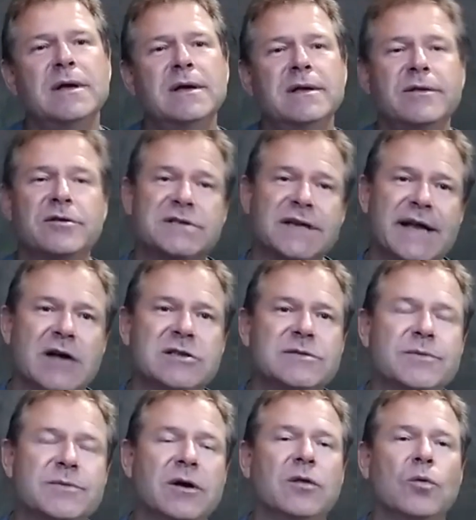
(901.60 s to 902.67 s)
There's
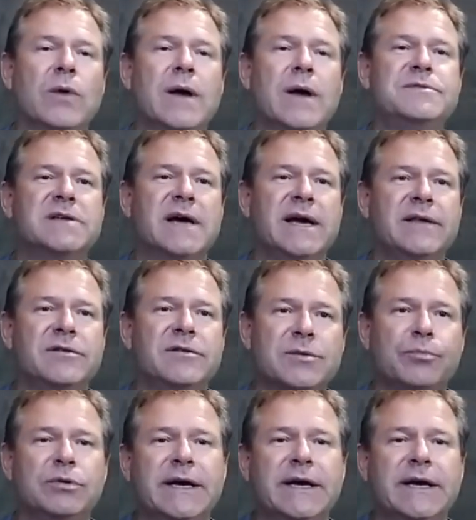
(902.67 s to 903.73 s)
announcement on the website and there's a
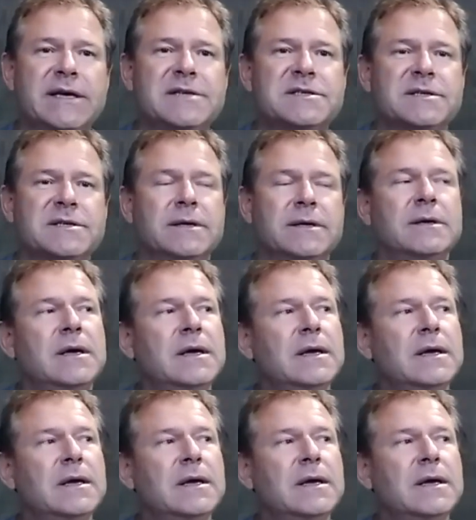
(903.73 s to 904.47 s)
playlist and